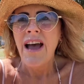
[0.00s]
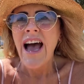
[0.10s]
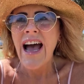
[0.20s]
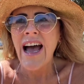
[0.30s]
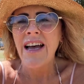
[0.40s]

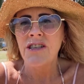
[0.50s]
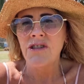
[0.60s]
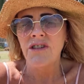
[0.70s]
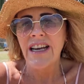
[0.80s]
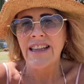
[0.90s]
are
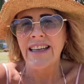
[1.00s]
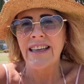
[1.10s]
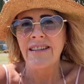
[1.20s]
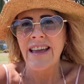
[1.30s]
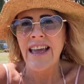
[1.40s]

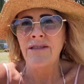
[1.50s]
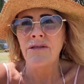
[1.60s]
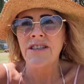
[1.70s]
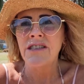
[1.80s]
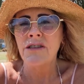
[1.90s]
struggling. And there
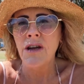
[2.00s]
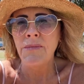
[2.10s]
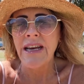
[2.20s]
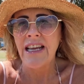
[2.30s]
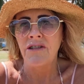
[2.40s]
are so
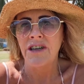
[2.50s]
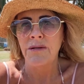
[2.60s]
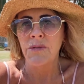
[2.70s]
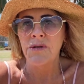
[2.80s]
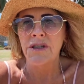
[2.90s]
many
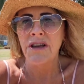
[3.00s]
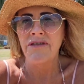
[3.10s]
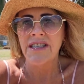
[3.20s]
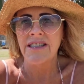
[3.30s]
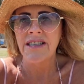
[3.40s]
incredible
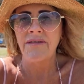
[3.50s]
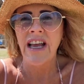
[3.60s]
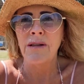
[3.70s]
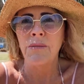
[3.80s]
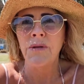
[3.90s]
services
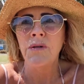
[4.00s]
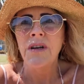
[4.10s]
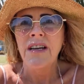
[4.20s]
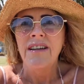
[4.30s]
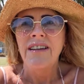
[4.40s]
available.
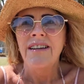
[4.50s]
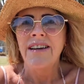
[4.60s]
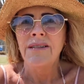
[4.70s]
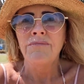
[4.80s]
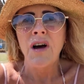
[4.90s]

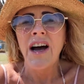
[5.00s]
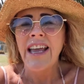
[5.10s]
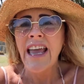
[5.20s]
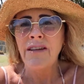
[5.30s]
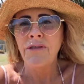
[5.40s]
I
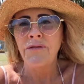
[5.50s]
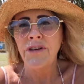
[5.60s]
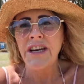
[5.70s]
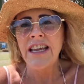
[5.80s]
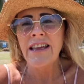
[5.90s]
have a
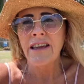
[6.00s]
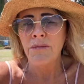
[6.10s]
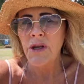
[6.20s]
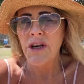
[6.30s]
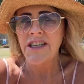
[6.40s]
free
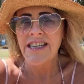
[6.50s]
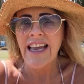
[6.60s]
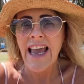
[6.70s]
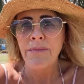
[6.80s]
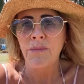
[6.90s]
community
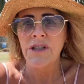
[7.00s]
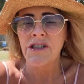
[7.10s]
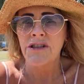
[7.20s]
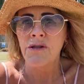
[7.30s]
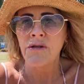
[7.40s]
app which
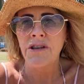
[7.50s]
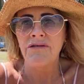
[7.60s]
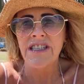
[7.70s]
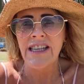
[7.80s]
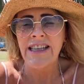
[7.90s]
is called the
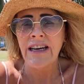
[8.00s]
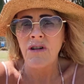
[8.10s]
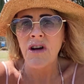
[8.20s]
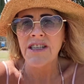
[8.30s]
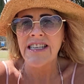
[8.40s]
Resilient
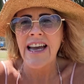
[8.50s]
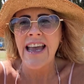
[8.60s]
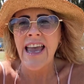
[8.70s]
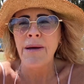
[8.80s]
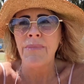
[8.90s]

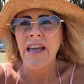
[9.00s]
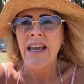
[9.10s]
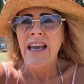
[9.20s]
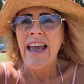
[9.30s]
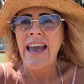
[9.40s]
Rockstar app,
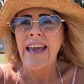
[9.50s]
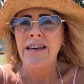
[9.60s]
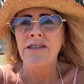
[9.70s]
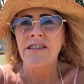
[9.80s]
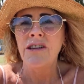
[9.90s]

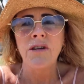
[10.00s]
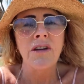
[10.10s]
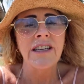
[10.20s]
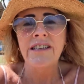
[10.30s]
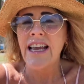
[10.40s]
and you
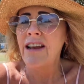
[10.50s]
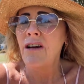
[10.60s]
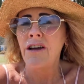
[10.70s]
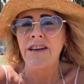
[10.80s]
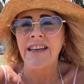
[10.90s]
can
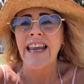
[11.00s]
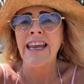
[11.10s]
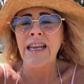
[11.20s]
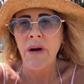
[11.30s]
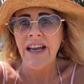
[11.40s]
download it,
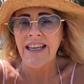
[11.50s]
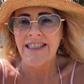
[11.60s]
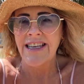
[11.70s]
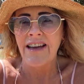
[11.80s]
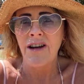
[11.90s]
anyone
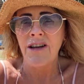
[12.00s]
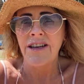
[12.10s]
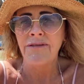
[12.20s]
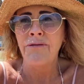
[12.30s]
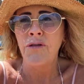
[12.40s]
can download
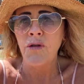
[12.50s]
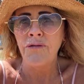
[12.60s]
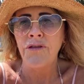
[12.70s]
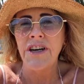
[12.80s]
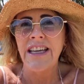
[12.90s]
it for
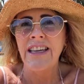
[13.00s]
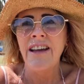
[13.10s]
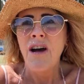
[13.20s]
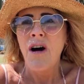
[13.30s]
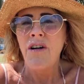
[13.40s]
free
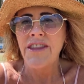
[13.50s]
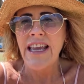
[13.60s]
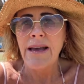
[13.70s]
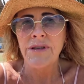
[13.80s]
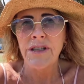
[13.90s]
on the
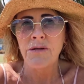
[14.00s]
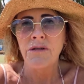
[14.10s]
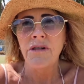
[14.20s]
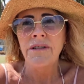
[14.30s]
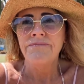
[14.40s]
App Store,